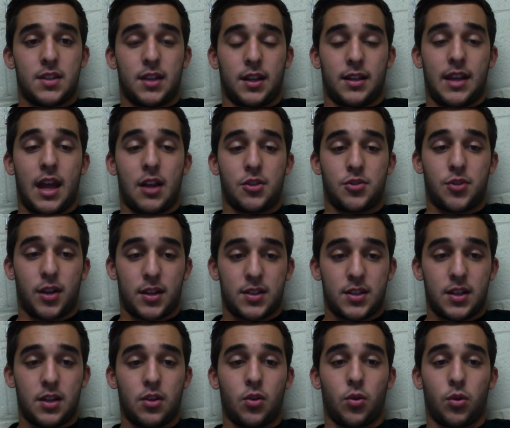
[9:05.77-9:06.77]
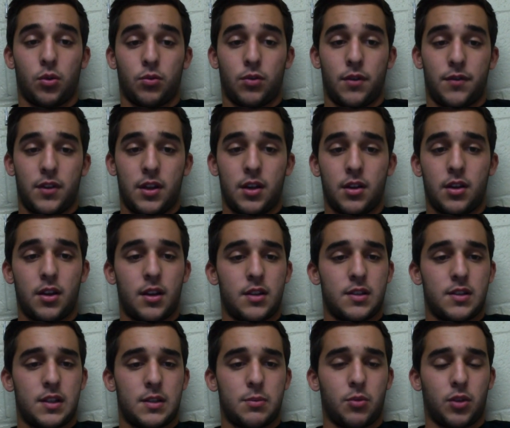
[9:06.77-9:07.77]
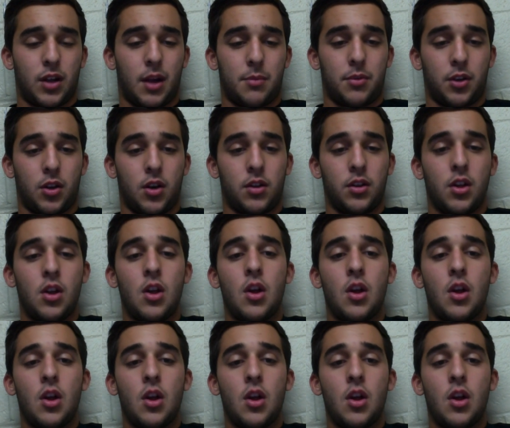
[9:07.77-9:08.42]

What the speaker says: like naltrexone or Revia, as it's more commonly called,